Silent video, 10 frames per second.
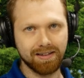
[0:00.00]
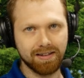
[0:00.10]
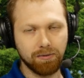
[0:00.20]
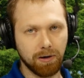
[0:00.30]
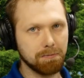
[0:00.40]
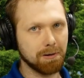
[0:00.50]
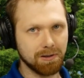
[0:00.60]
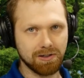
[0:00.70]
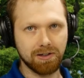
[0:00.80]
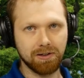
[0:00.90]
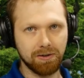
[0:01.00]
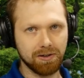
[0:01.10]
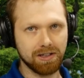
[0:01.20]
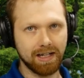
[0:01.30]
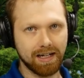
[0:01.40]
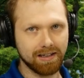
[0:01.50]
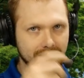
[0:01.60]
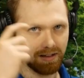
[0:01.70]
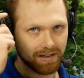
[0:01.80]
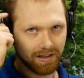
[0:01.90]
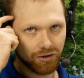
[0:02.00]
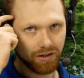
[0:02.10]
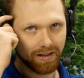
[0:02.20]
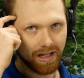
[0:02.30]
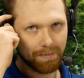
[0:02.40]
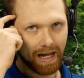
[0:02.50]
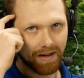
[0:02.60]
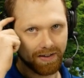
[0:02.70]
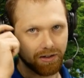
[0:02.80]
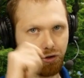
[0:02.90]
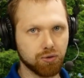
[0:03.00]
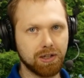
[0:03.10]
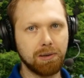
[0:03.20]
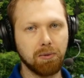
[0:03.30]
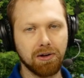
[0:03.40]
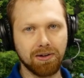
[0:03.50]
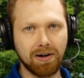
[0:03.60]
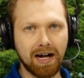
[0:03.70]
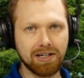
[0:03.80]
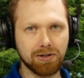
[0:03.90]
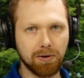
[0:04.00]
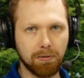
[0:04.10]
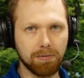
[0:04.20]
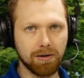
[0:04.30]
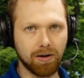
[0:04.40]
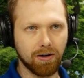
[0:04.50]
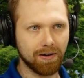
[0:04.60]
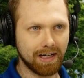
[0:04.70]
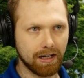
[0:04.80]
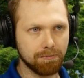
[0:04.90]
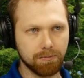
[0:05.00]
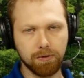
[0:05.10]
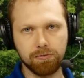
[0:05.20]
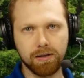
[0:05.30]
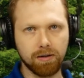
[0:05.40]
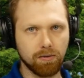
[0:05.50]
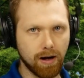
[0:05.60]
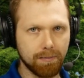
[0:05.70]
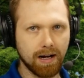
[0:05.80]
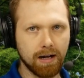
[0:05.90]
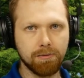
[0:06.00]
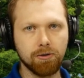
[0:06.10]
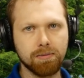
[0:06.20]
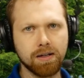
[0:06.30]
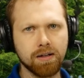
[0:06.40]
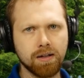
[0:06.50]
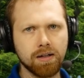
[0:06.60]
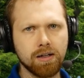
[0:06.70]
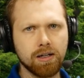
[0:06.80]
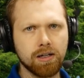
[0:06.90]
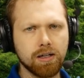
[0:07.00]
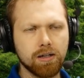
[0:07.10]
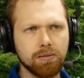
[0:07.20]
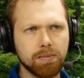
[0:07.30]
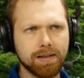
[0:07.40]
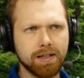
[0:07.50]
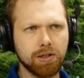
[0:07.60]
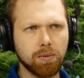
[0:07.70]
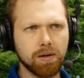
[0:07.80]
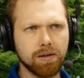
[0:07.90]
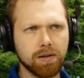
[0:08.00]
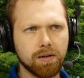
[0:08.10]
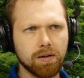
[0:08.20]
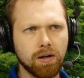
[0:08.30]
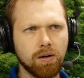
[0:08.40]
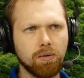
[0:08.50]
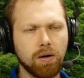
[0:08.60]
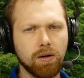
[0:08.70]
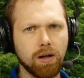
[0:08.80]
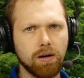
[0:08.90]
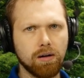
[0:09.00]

One person hallucinates, it's essentially them having a dream while their eyes are open, REM movement, rapid eye movement. But then you wonder, I